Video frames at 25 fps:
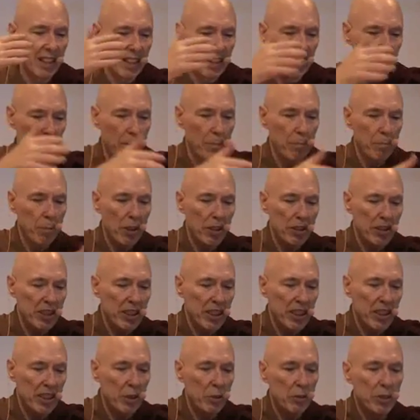the
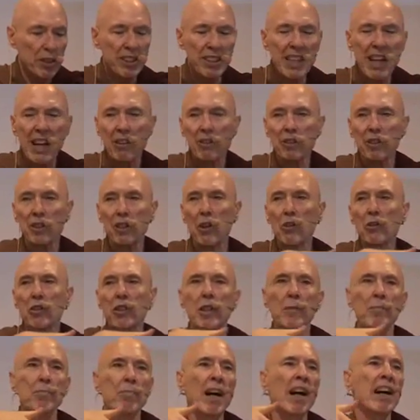person who is now
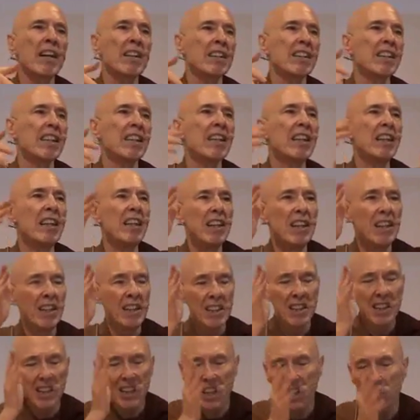Jyotipala
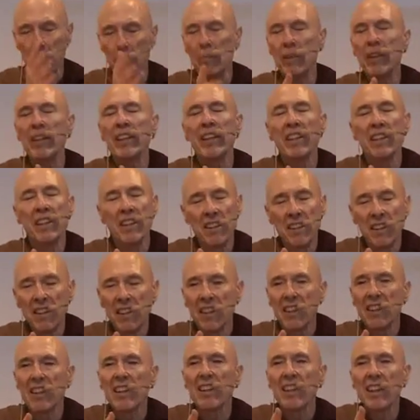had been
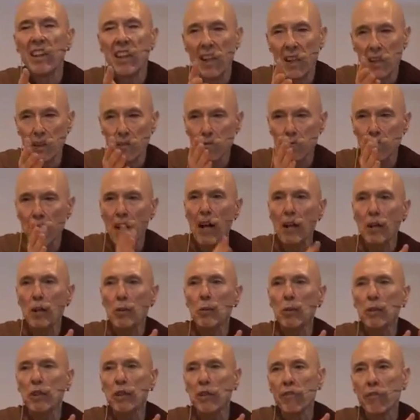a
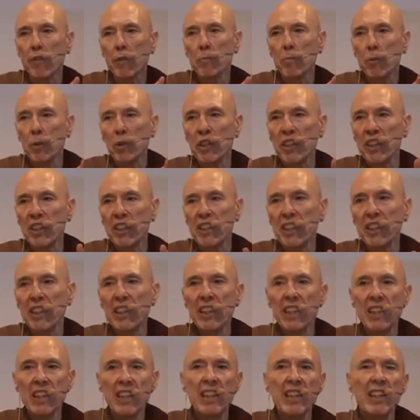follower of the Buddha,
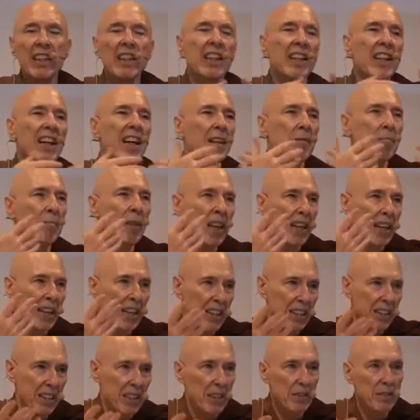had
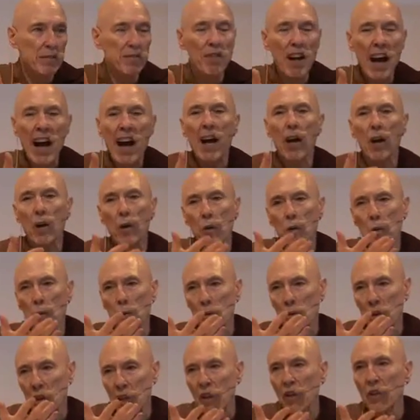made a
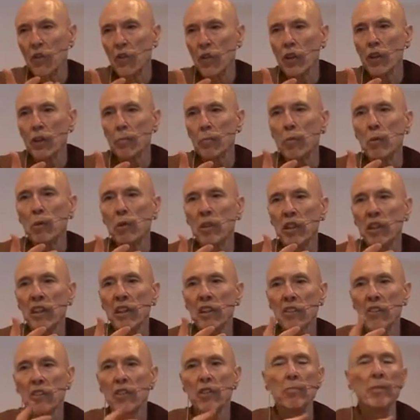vow under the
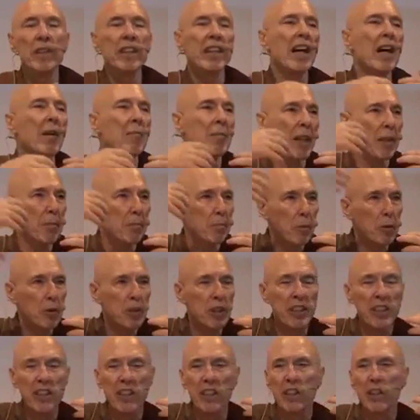Buddha to become a
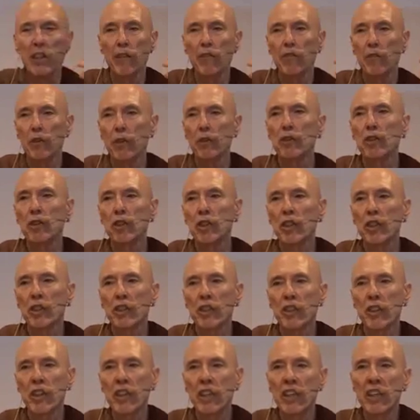Buddha in the
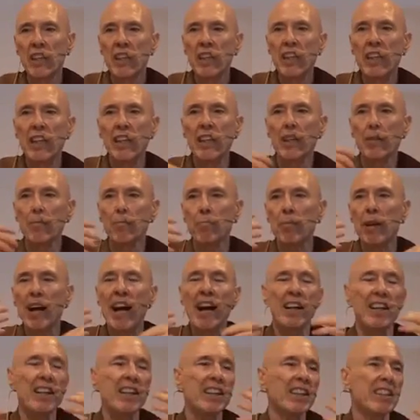future. He had
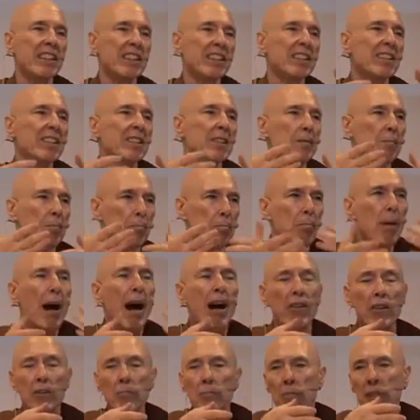practiced
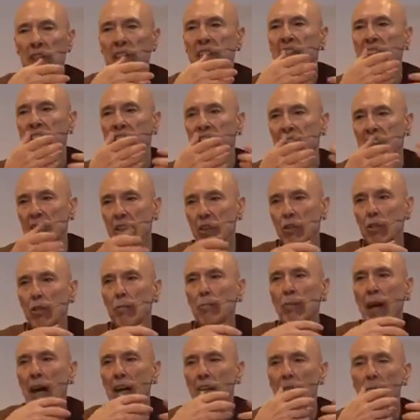paramis or
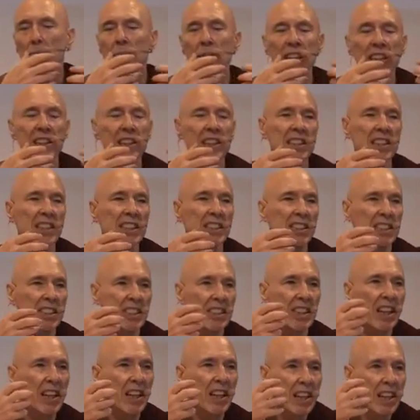paramitas.
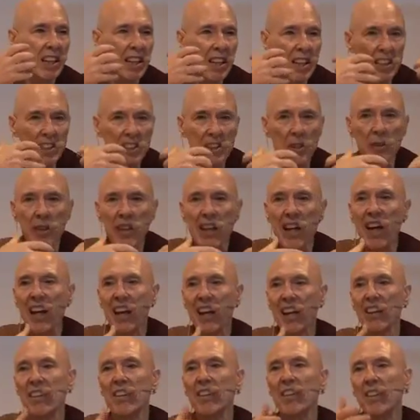So he
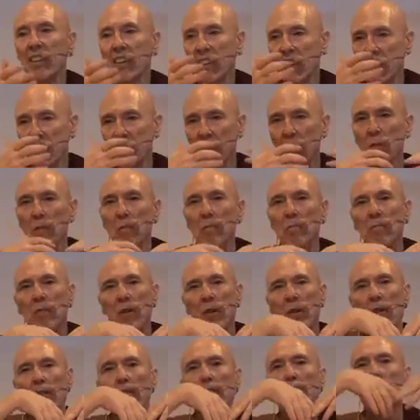had,
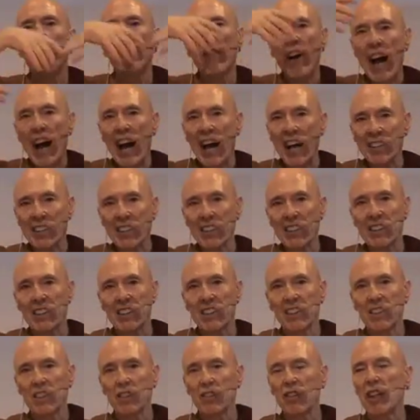a
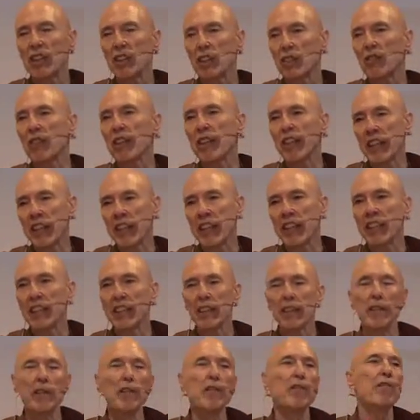vast treasury
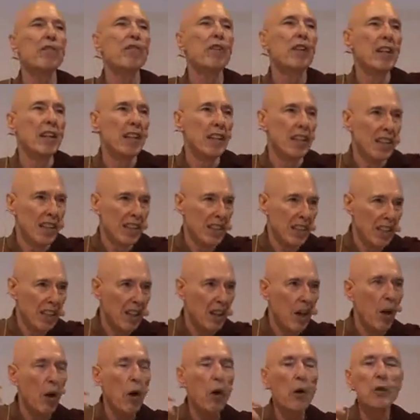of
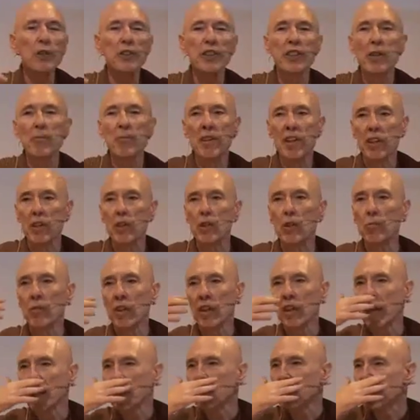wholesome
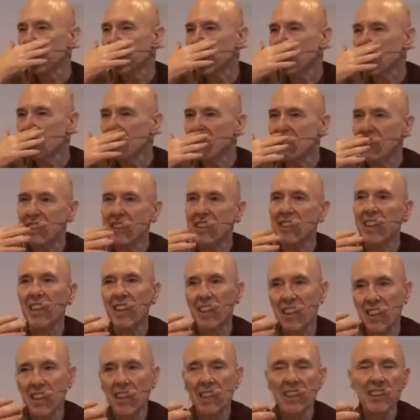accumulations
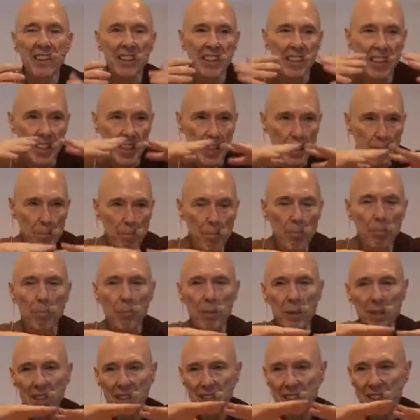deep
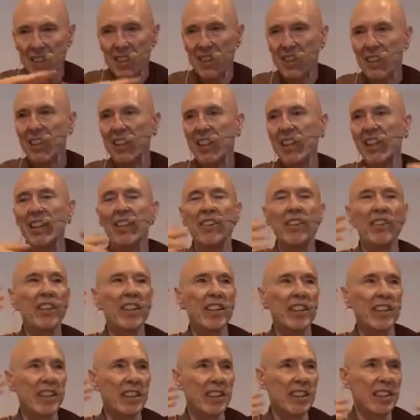in
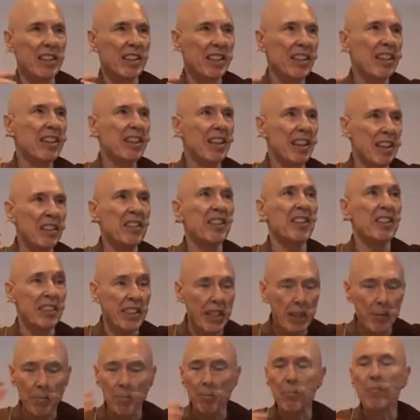the
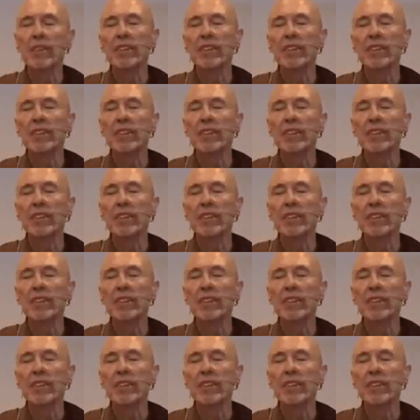deep